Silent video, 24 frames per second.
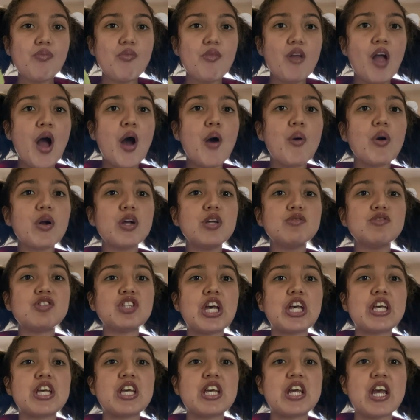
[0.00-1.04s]
How are you
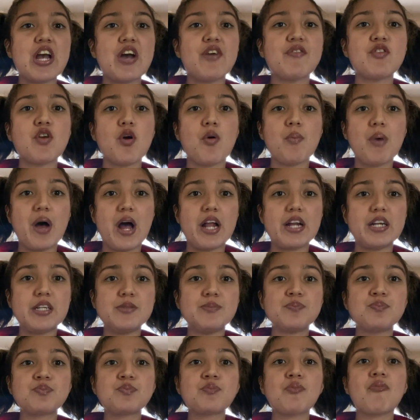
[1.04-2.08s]
taking care of your body?
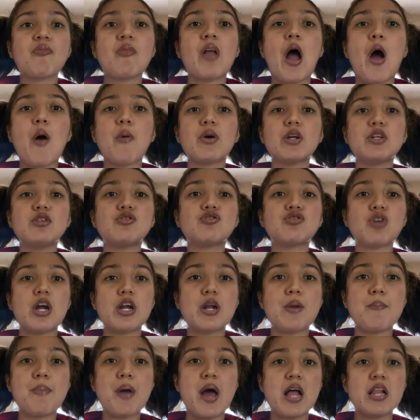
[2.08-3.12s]
How are you trying
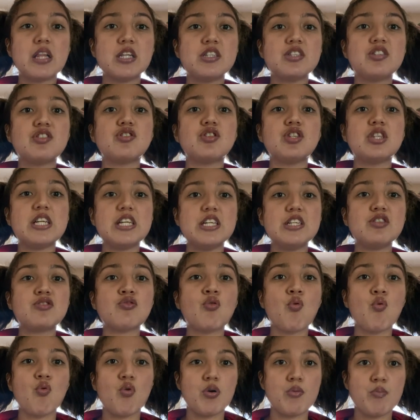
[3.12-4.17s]
to balance these
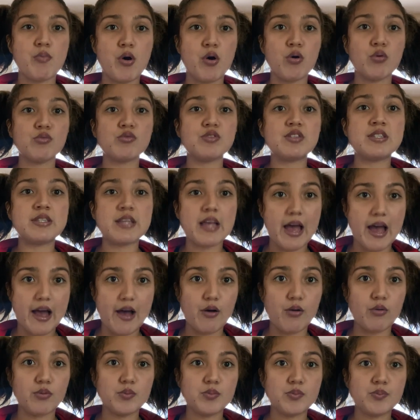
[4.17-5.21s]
hormones
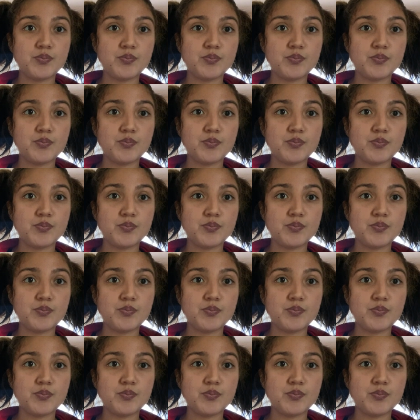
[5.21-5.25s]
out?